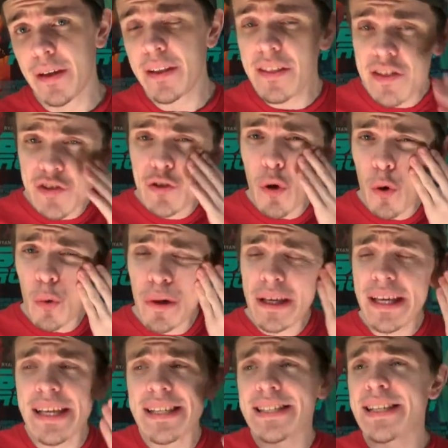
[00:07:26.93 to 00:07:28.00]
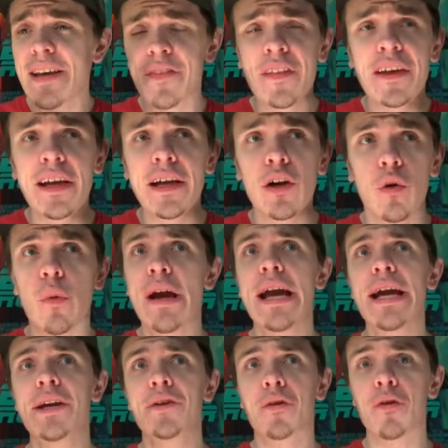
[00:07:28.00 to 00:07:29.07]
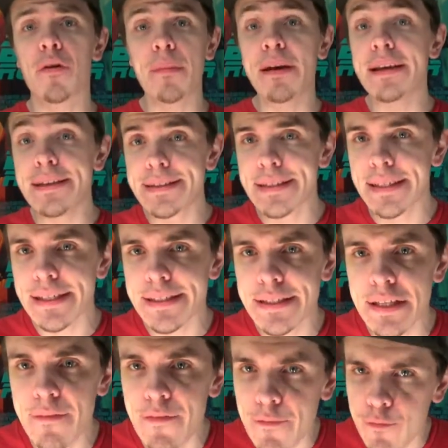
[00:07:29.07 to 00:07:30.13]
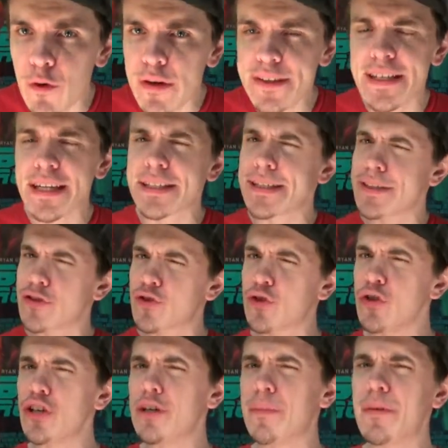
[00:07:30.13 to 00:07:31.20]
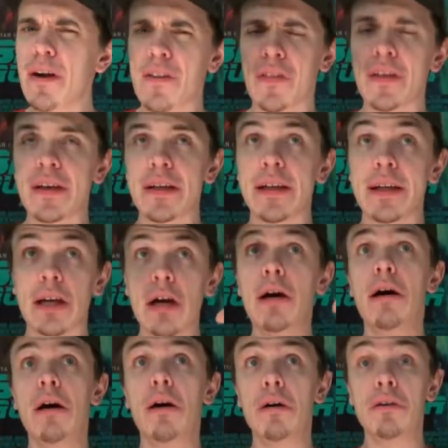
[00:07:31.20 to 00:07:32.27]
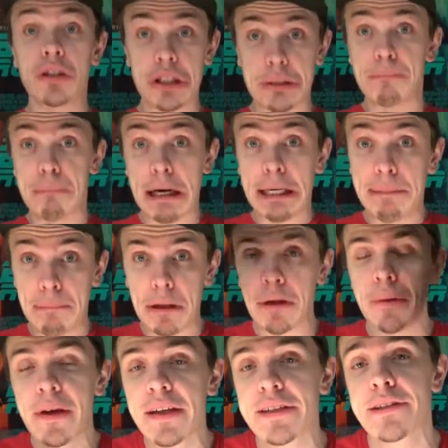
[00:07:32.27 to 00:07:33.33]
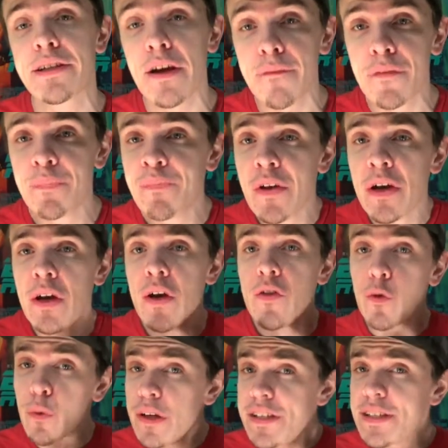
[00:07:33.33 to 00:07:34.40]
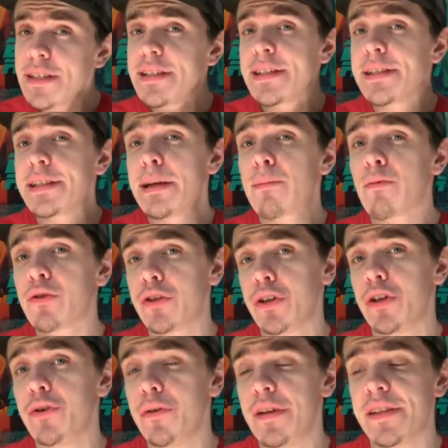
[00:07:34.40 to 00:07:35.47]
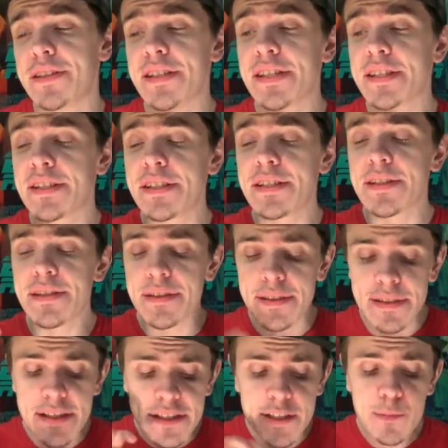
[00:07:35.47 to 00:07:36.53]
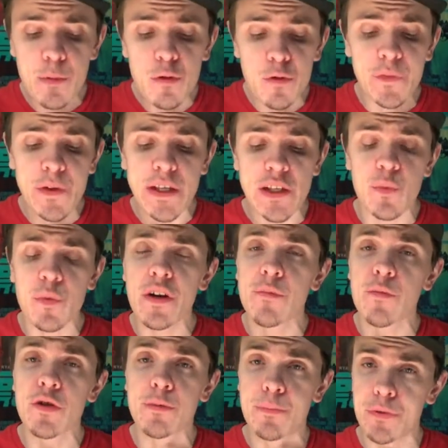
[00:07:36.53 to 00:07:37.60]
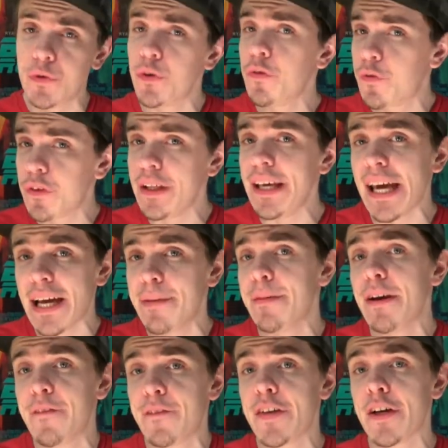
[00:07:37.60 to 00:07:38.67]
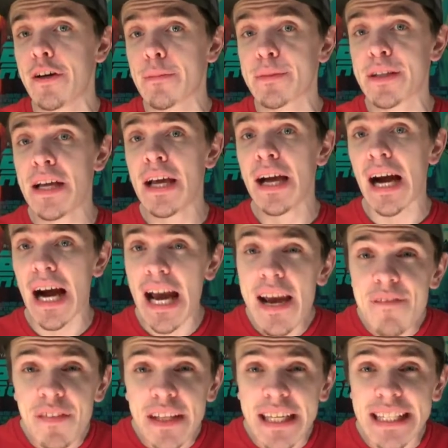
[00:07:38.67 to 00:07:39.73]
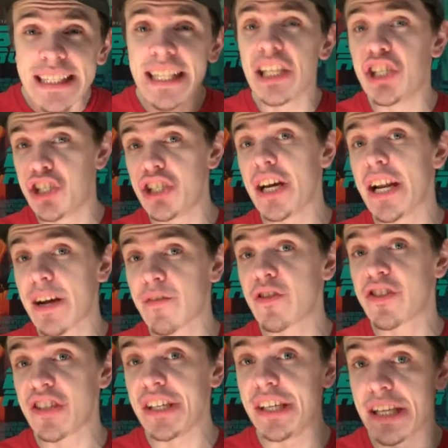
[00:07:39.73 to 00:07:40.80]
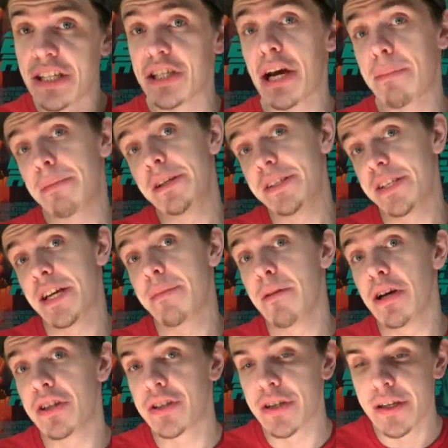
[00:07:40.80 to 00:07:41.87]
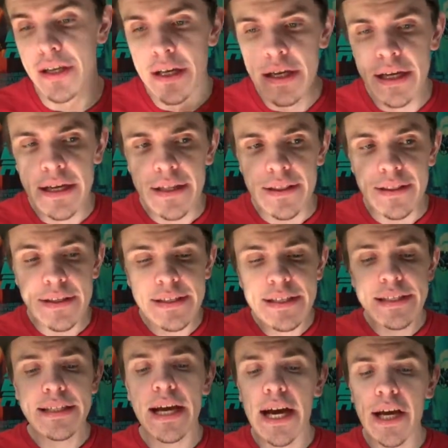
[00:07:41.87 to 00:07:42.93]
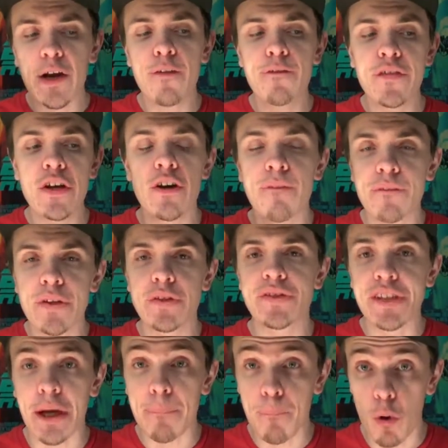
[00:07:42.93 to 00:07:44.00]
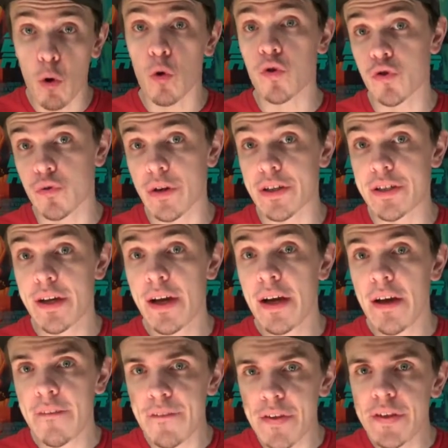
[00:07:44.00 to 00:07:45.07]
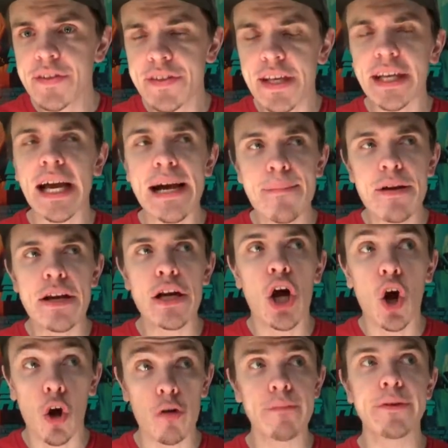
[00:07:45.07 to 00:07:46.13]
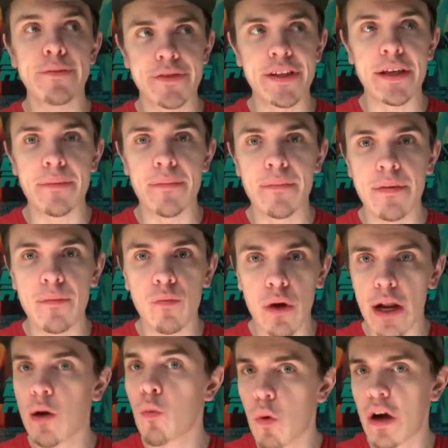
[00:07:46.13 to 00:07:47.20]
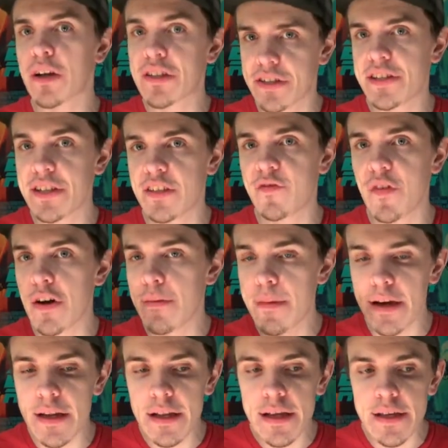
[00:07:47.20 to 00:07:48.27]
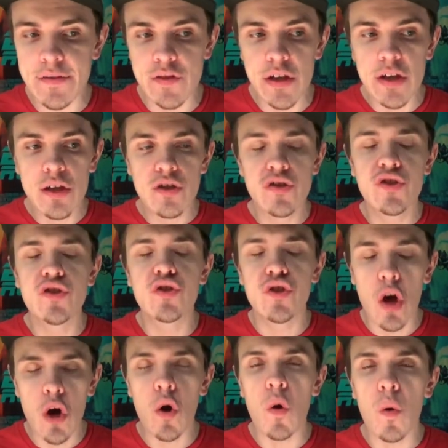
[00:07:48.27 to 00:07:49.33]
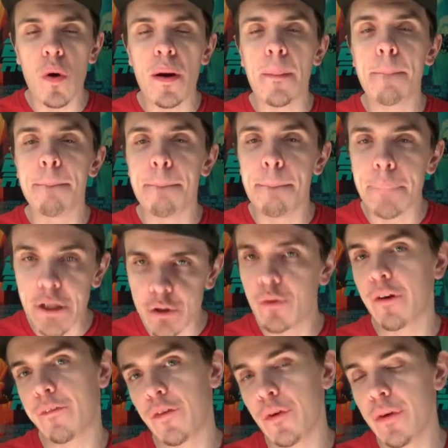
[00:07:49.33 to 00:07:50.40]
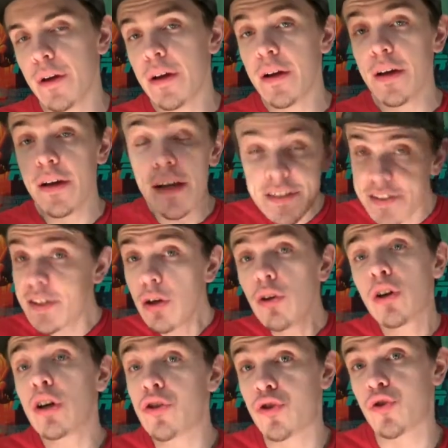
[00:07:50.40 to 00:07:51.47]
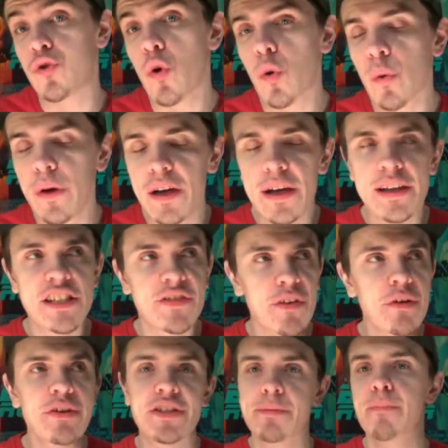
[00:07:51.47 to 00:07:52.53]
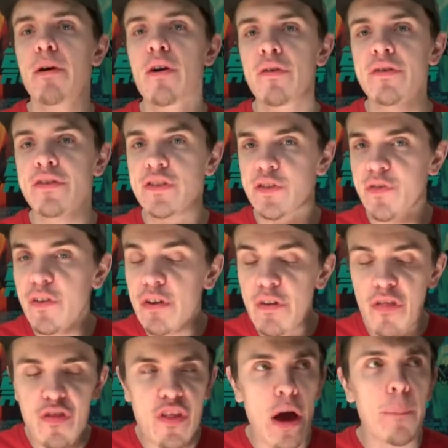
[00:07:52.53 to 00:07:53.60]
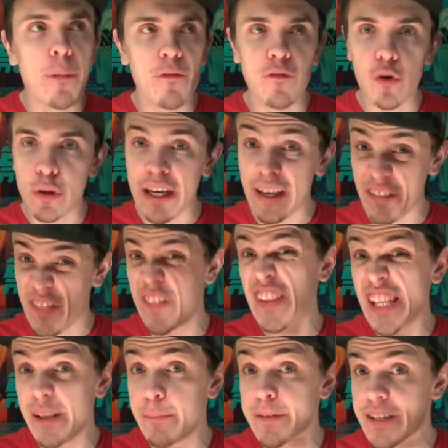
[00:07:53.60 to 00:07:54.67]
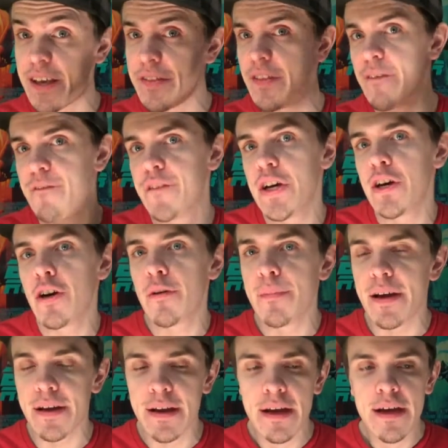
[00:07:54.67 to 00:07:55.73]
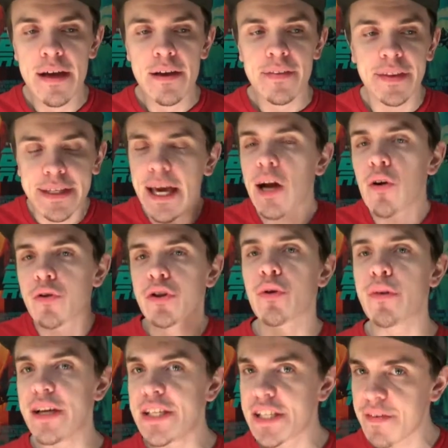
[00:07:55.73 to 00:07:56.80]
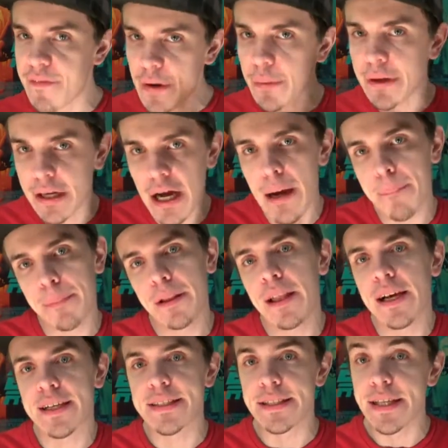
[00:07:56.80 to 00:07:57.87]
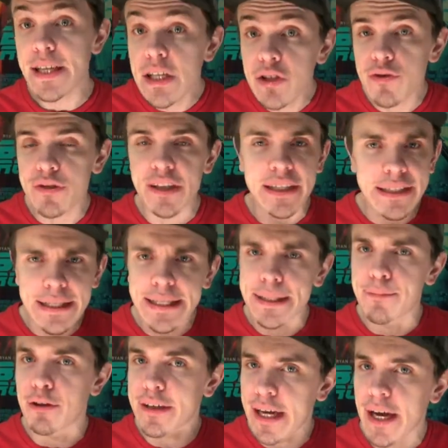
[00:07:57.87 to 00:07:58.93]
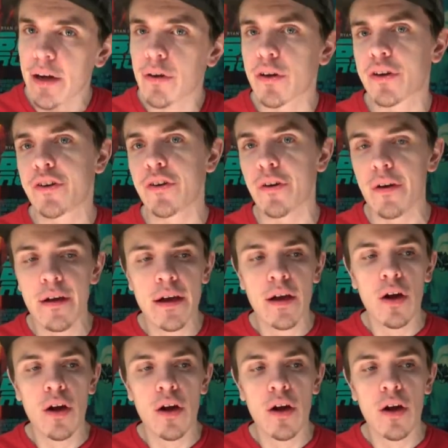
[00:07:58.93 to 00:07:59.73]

The story is nothing grand or amazing and stuff. The voice acting is good. Nothing like, oh, just mind-blowing stuff. The reason this is number 2 is this movie is one of the most beautifully animated films I have, like, legit ever seen in Japanese animation. This entire film feels like a portrait. Feels like I'm in an art museum when I watch this film. It is so beautiful. It's still a good story, and it's very smart. There's very thought-provoking themes in the film, and the character is a very complex and interesting and likable character.